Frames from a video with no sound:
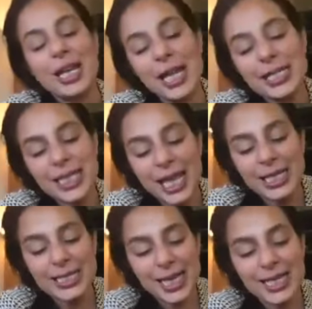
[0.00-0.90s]
And like
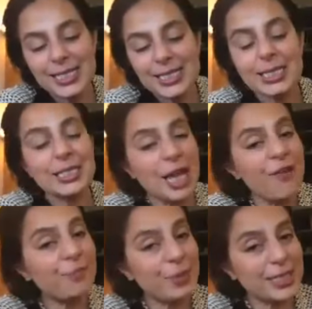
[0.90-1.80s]
Danny says, it's a
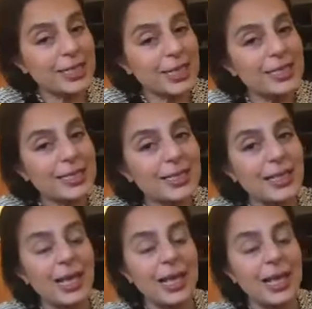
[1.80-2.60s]
tough business.